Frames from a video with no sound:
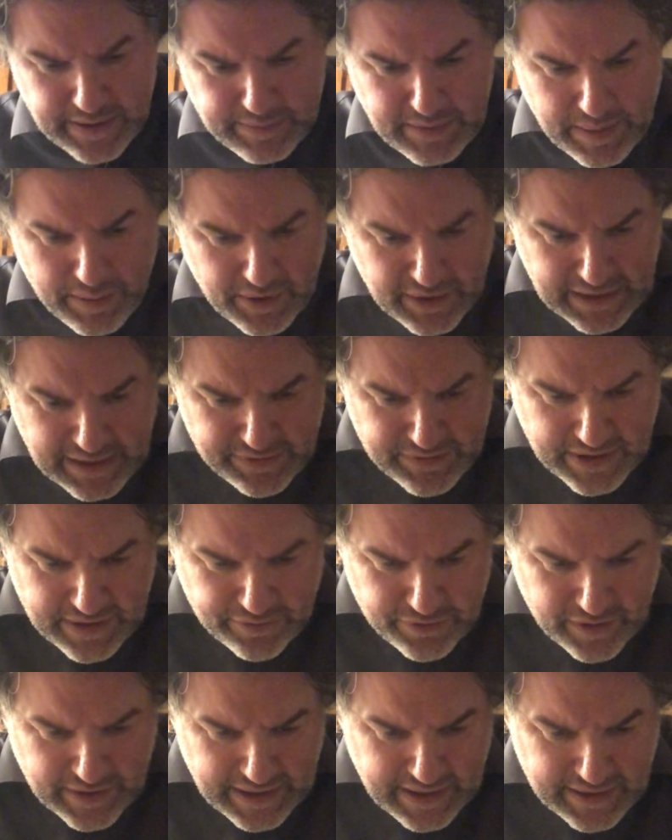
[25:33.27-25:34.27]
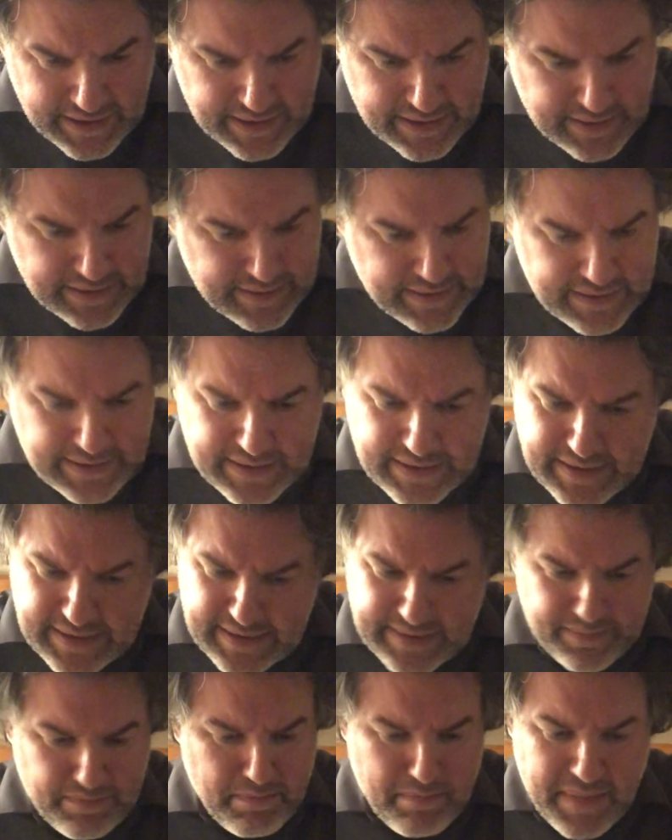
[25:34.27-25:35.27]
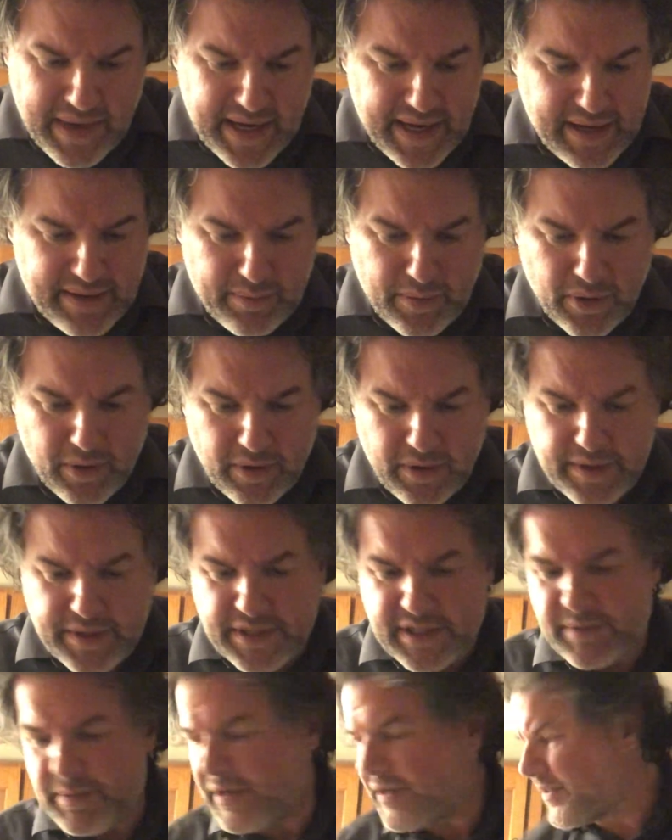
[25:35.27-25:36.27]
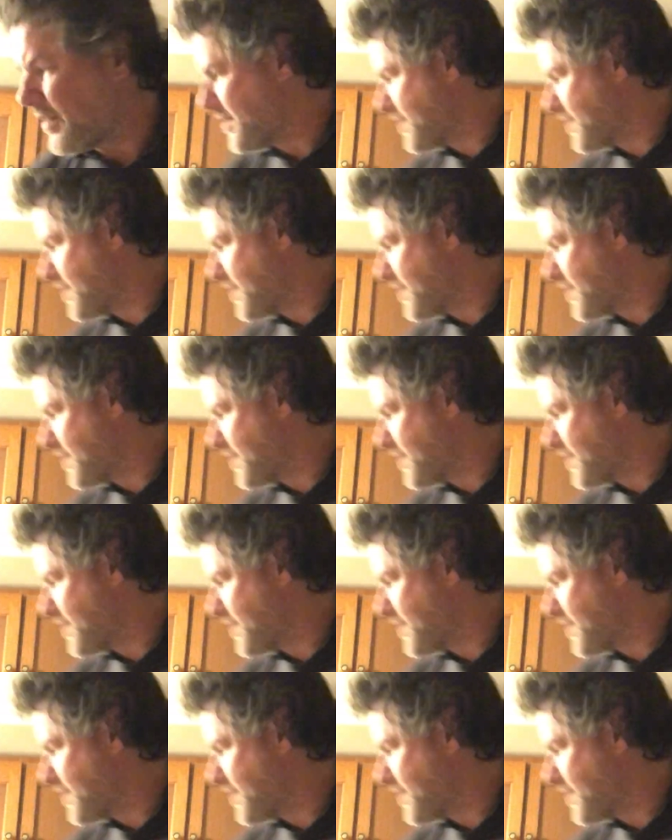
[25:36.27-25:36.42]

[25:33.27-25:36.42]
Maybe I'll leave it in for like a minute more just to be on the